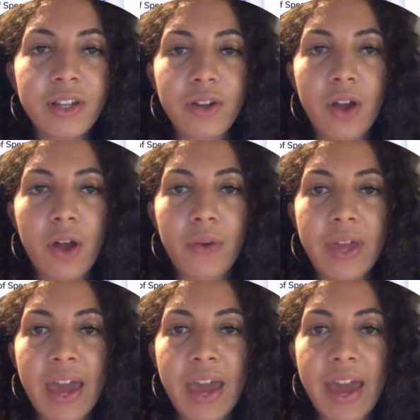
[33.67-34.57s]

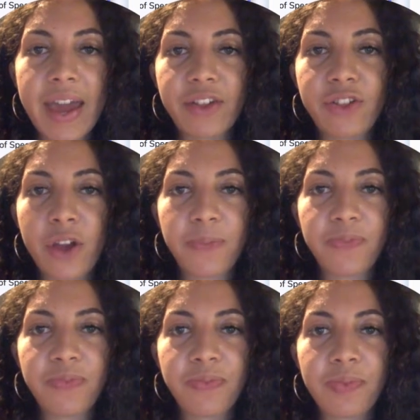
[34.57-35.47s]
Okay, so
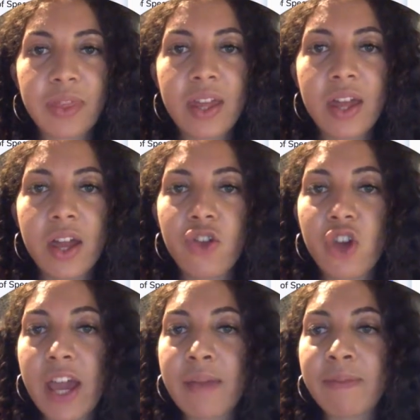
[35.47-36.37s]

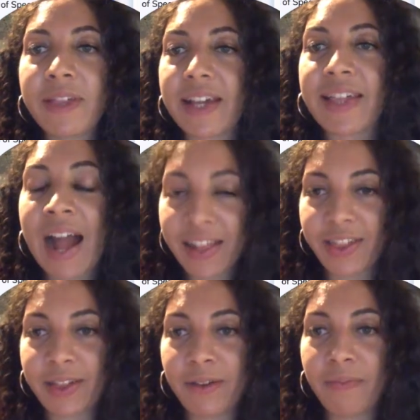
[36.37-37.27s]
James is
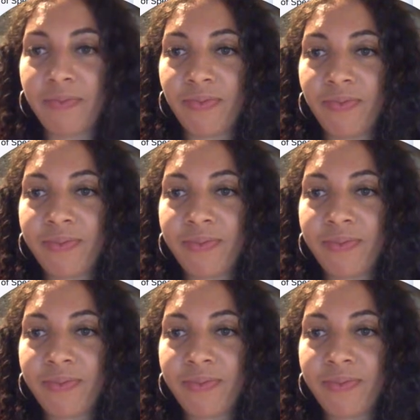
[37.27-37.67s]
handsome.